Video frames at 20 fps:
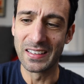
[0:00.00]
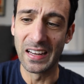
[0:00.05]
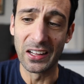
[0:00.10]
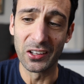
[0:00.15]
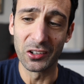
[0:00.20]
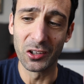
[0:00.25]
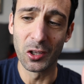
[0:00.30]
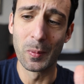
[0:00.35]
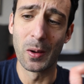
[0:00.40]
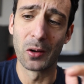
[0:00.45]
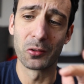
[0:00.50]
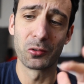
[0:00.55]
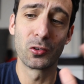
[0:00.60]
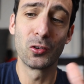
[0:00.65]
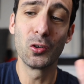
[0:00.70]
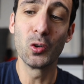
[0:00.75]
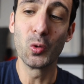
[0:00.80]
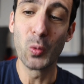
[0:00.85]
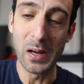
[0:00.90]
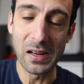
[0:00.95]
daily about
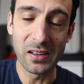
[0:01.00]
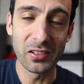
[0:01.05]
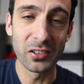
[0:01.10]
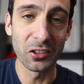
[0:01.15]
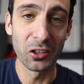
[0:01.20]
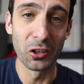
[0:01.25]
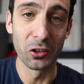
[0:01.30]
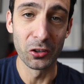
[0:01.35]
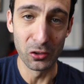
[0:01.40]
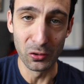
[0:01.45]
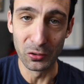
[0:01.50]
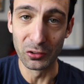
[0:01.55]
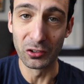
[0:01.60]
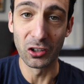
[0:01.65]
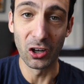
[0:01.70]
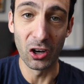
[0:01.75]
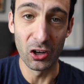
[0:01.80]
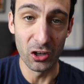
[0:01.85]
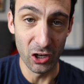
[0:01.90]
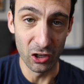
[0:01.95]
two weeks ago
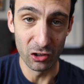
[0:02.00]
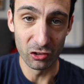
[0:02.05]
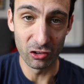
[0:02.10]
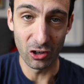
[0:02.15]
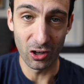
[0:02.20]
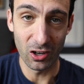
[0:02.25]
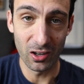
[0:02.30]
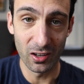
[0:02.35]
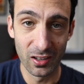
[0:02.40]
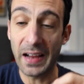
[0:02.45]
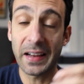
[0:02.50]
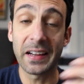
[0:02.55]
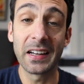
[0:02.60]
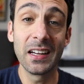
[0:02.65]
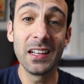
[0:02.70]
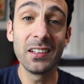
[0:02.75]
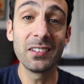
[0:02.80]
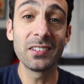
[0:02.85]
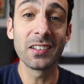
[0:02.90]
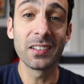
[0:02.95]
using our Ninja. I can
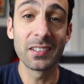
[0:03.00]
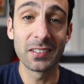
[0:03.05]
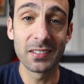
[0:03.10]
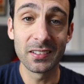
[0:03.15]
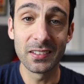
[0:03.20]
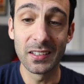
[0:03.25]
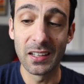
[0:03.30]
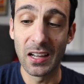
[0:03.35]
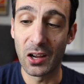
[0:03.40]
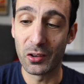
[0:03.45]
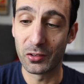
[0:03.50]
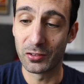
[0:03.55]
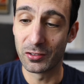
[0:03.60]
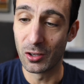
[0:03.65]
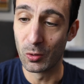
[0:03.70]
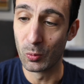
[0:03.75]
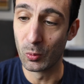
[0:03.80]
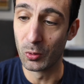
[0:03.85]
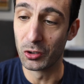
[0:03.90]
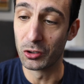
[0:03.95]
easily see how
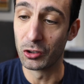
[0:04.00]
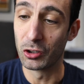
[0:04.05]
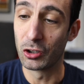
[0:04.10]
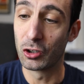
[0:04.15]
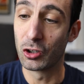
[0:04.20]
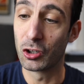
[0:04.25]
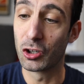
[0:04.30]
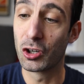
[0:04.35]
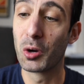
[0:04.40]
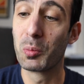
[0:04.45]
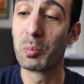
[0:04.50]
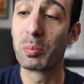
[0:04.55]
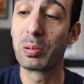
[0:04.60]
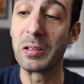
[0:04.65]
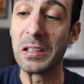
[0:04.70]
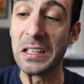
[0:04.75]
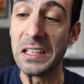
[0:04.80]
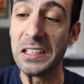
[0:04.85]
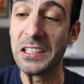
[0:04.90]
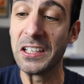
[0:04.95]
someone could
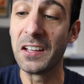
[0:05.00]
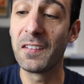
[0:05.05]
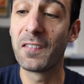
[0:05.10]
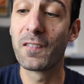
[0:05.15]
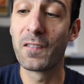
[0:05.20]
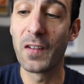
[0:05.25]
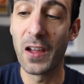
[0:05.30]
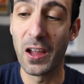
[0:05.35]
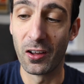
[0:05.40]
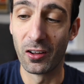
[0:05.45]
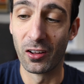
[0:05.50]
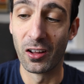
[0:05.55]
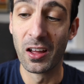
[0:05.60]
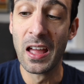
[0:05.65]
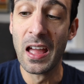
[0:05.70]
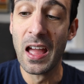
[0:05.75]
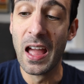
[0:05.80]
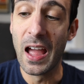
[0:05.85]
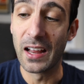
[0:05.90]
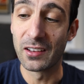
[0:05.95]
completely fail
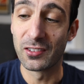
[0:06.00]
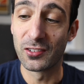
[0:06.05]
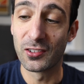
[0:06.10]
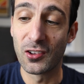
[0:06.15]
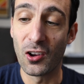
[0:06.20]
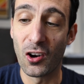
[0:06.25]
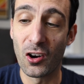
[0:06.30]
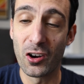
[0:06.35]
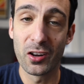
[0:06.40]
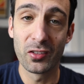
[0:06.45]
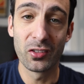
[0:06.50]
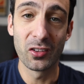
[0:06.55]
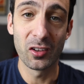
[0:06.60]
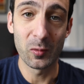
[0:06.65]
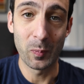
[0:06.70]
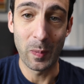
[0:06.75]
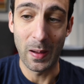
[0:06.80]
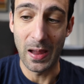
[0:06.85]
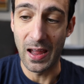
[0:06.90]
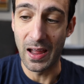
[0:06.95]
at starting
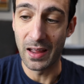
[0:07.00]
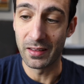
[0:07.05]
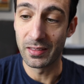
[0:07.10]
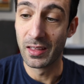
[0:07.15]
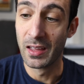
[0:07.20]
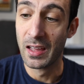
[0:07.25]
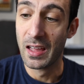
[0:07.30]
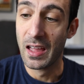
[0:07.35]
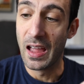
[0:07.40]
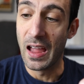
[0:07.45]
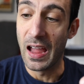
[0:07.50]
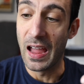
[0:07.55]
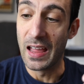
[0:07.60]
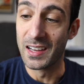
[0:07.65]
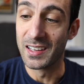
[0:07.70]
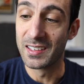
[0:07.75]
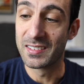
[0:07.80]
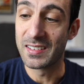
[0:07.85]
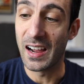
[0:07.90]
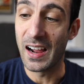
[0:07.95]
this path
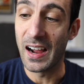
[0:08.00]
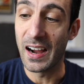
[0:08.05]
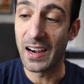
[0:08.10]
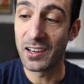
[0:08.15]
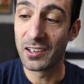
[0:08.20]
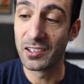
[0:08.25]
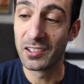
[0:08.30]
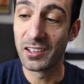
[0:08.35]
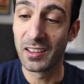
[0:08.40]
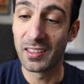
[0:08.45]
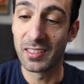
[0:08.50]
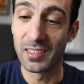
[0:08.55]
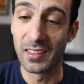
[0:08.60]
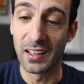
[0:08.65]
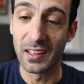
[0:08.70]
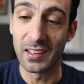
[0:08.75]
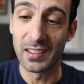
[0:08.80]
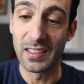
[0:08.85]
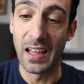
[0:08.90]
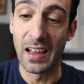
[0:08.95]
and entirely
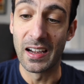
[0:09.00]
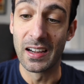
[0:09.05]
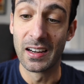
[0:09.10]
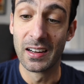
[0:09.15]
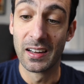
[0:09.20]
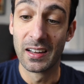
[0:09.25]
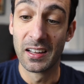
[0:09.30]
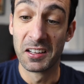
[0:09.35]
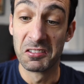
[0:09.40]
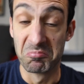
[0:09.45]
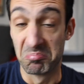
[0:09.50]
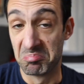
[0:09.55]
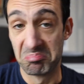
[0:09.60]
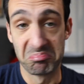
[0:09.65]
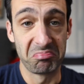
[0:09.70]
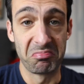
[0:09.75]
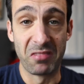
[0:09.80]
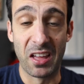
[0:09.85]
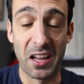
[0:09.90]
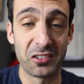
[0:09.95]
think that
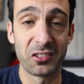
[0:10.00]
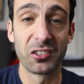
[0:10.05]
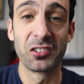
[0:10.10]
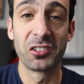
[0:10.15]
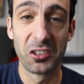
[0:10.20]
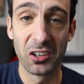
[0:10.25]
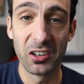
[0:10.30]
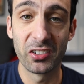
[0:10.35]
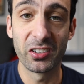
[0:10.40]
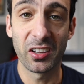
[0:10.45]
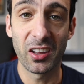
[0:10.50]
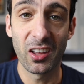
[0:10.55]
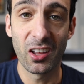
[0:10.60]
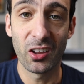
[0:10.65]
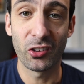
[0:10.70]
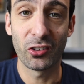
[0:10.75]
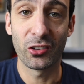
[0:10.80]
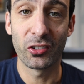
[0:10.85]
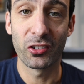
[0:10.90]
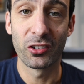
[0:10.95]
that's as good as it
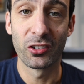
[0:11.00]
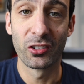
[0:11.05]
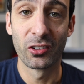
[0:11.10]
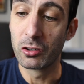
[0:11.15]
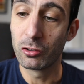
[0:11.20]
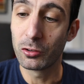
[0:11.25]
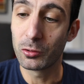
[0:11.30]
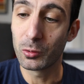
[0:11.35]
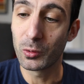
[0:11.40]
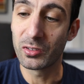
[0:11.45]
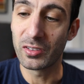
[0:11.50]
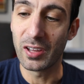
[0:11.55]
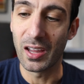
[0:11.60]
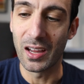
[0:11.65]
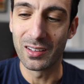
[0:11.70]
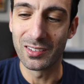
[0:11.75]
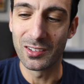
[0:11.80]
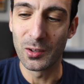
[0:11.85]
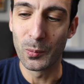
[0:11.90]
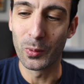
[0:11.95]
gets. Our green juice was
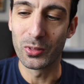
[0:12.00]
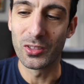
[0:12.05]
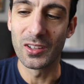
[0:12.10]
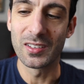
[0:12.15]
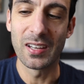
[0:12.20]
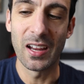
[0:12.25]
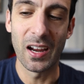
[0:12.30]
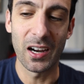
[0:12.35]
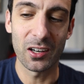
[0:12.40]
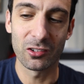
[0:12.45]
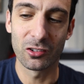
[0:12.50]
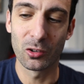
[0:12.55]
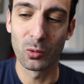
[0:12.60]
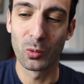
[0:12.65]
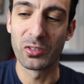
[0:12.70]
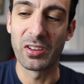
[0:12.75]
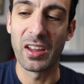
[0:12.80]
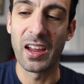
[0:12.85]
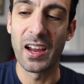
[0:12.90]
tasty, but the texture was